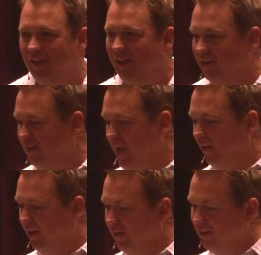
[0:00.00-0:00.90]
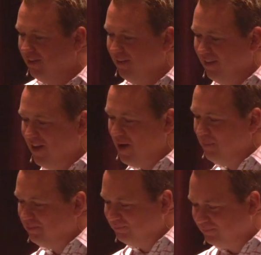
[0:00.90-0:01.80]
like daily. Now,
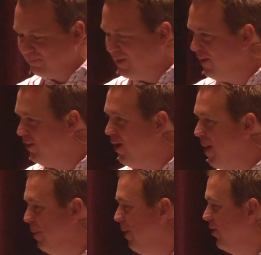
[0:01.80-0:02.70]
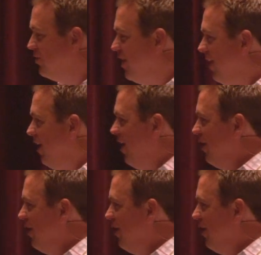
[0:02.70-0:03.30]
happy Mother's Day.